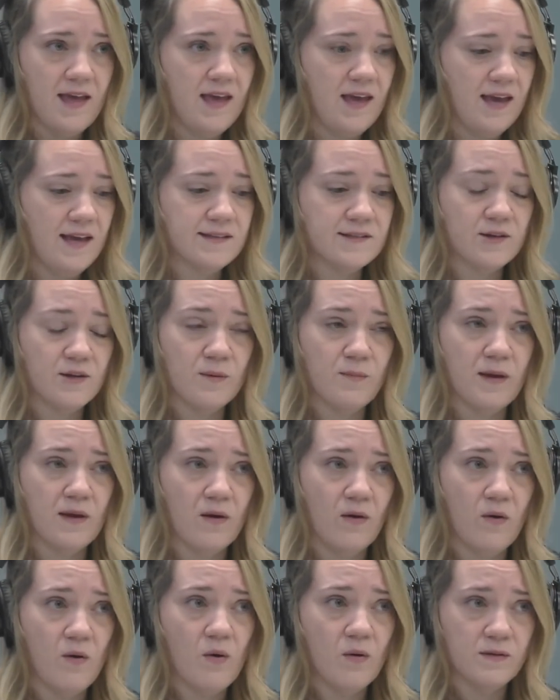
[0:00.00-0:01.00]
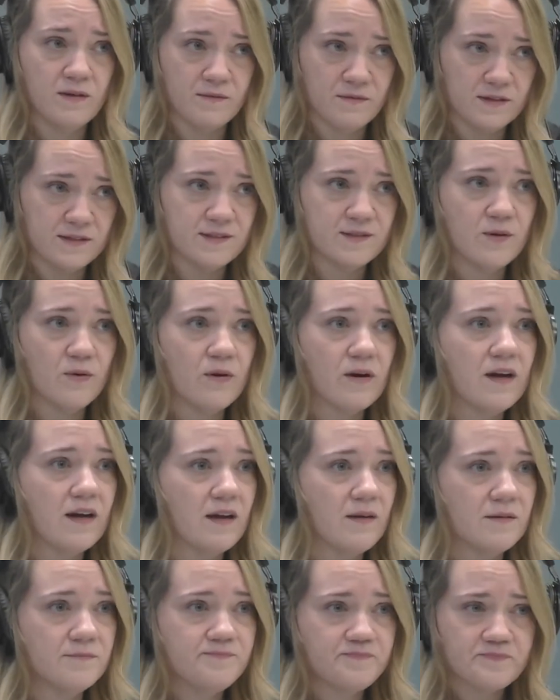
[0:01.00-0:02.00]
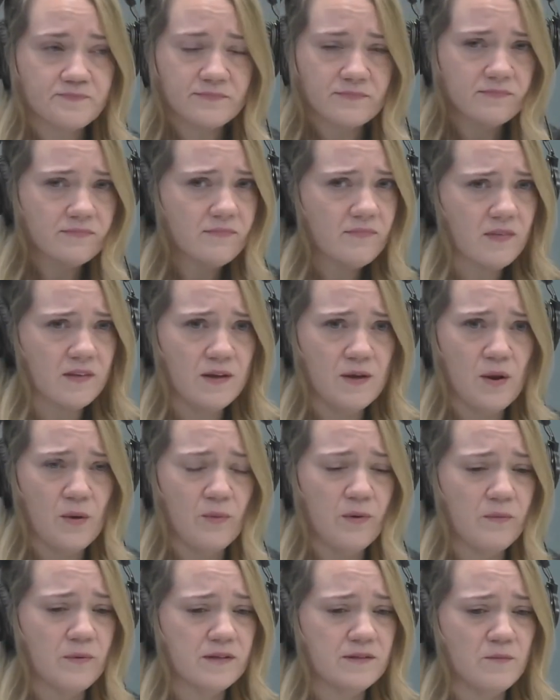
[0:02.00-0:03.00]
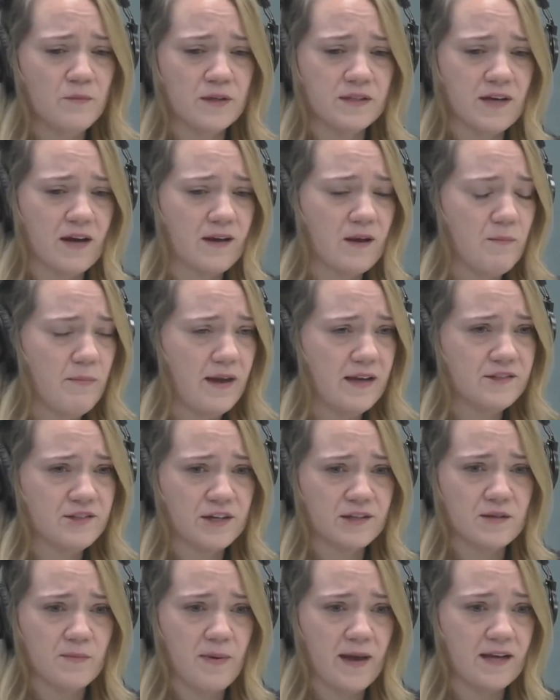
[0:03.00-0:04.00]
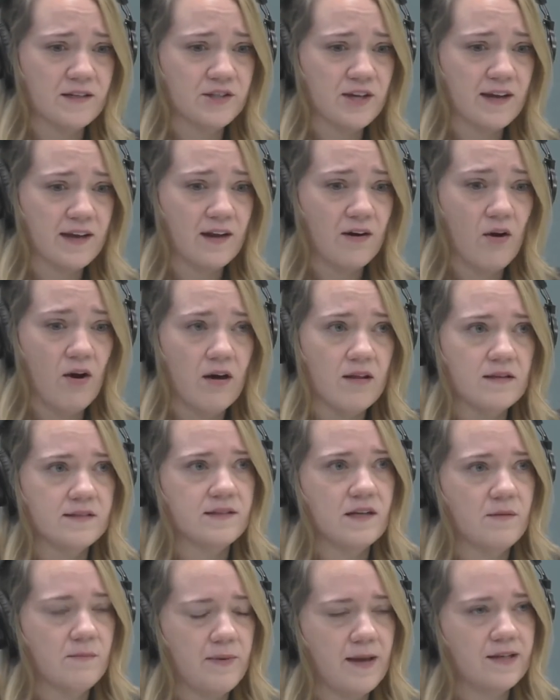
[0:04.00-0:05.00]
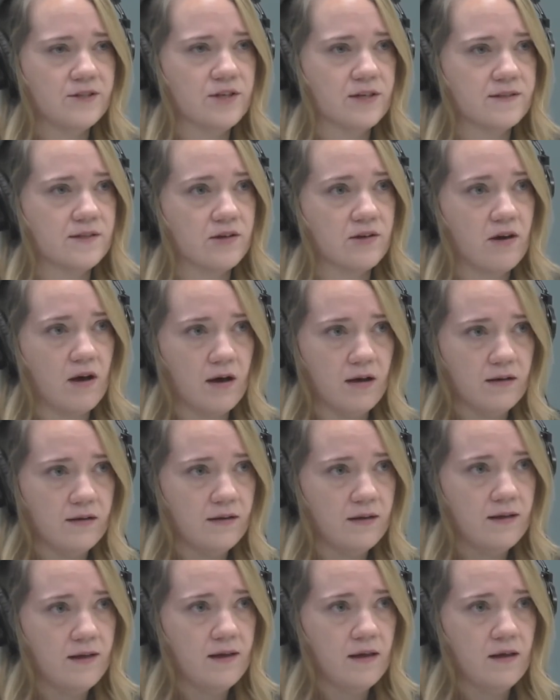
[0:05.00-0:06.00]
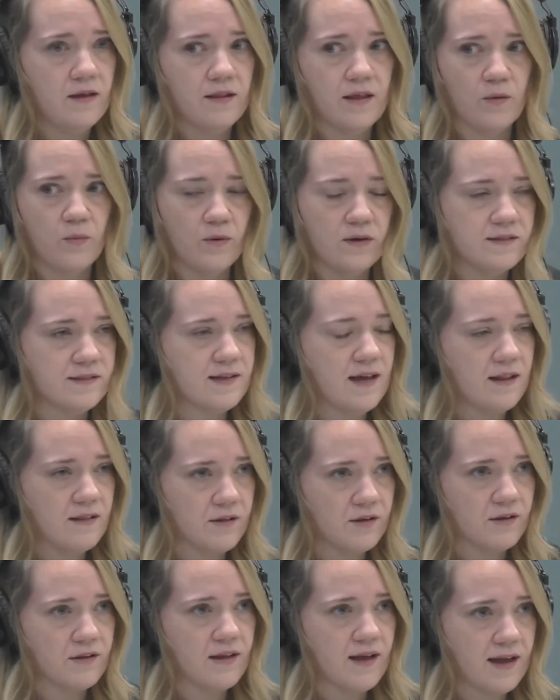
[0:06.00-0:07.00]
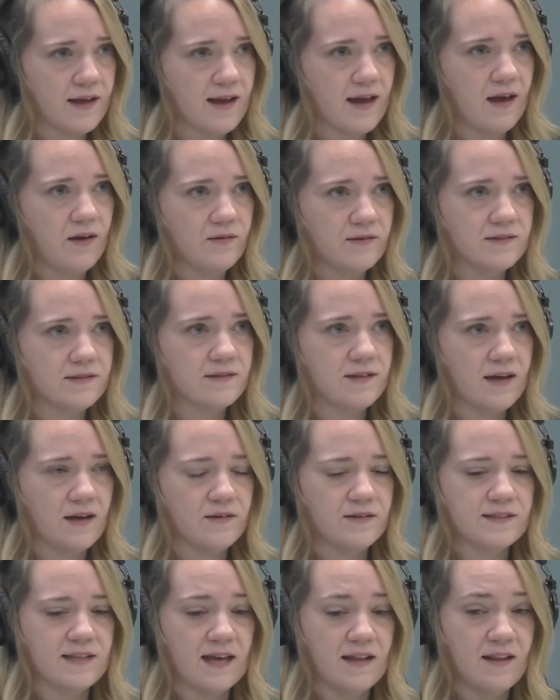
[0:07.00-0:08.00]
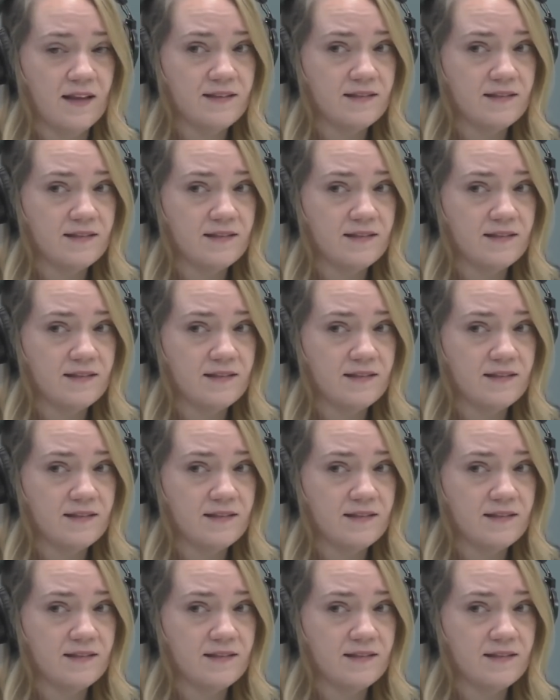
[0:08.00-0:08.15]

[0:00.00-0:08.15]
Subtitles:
it's going to be a whole different story. When we're talking paycheck to paycheck and all of a sudden paychecks are gone. Like, what does that look like? How does that, and